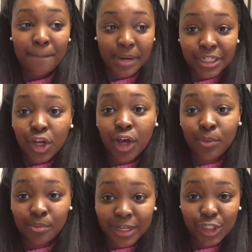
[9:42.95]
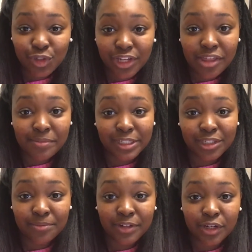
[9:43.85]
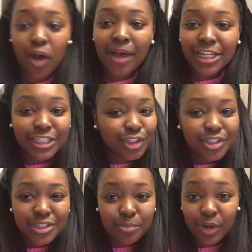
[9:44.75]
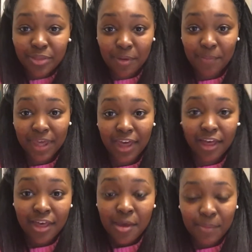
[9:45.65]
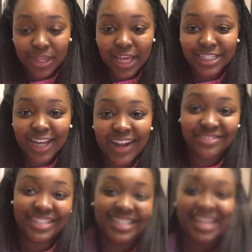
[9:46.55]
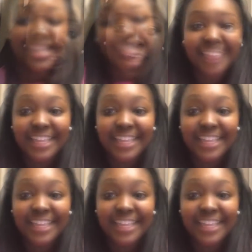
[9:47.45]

But I will make sure to get them into some video. I actually just need to bring them up here. But yes, I love Disney.